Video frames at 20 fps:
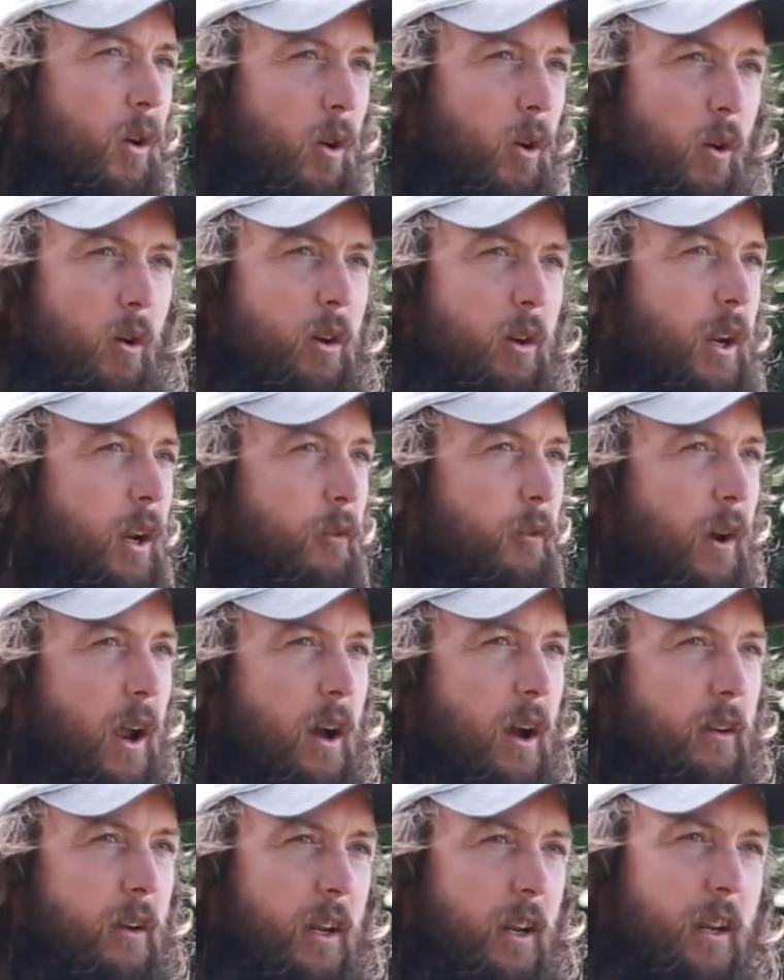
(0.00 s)
all year
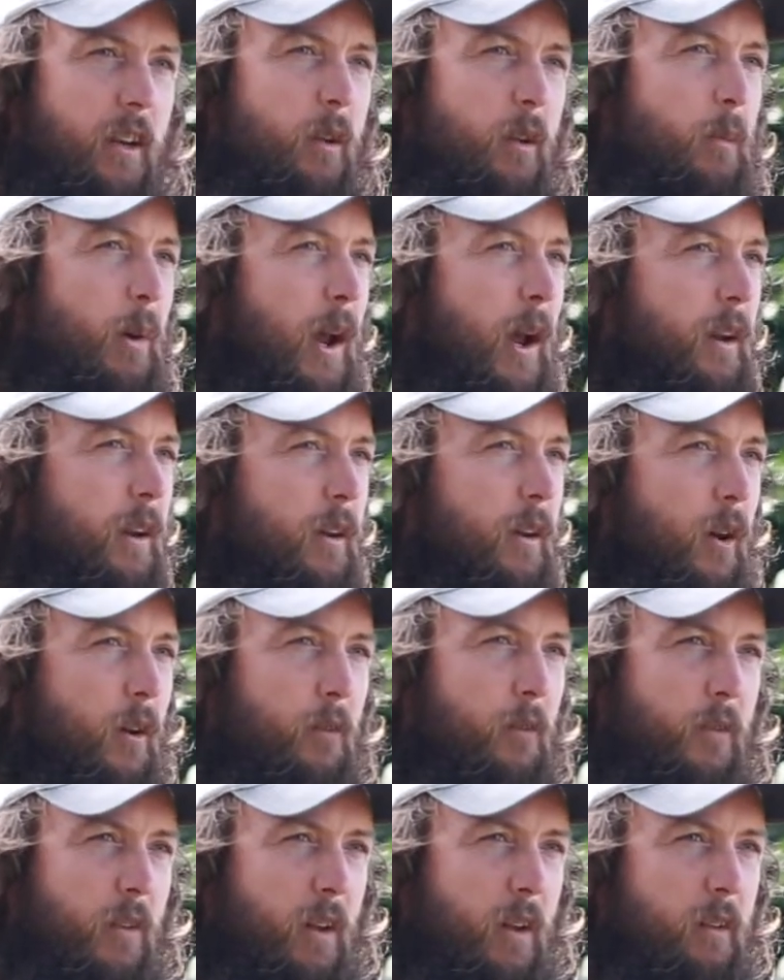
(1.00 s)
round, independent
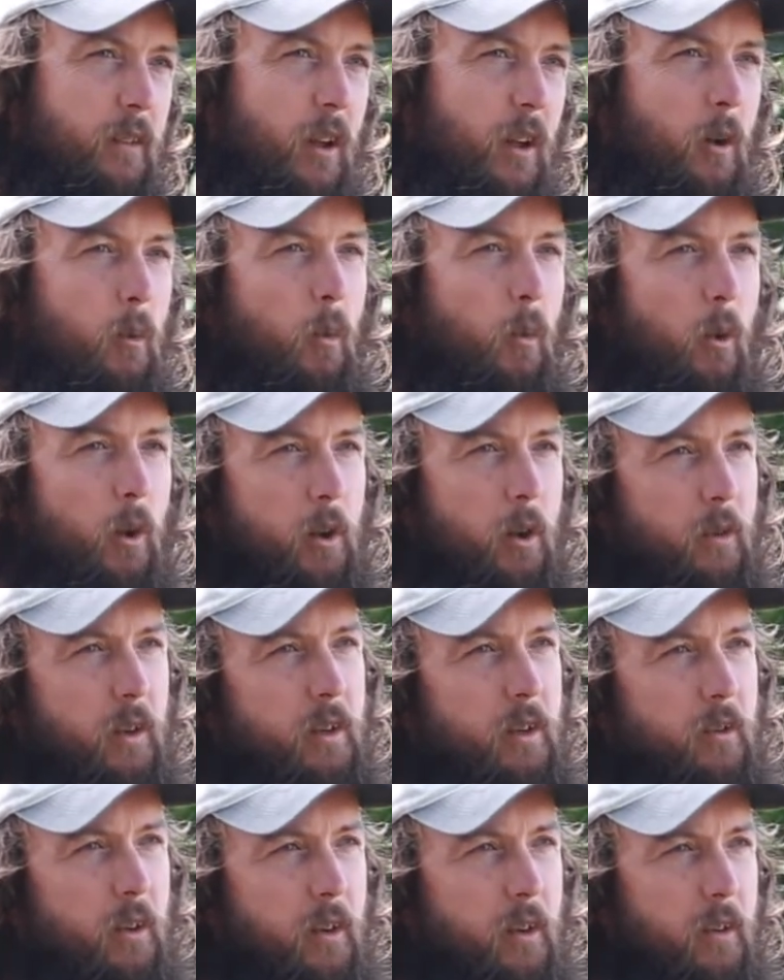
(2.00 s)
of things like water
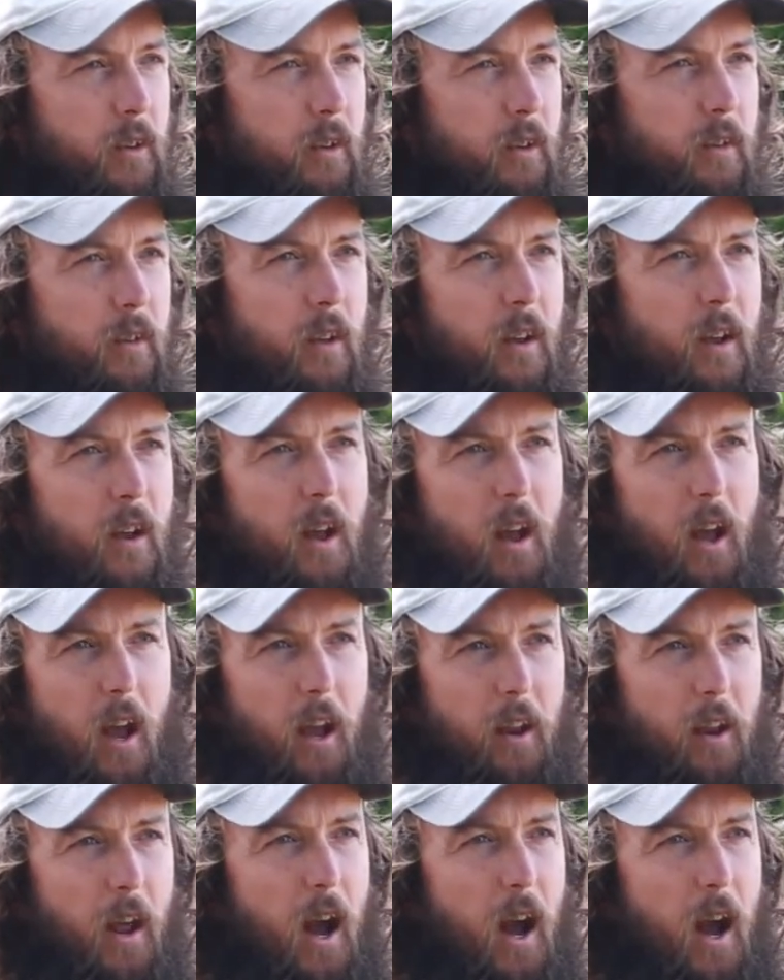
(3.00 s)
restrictions and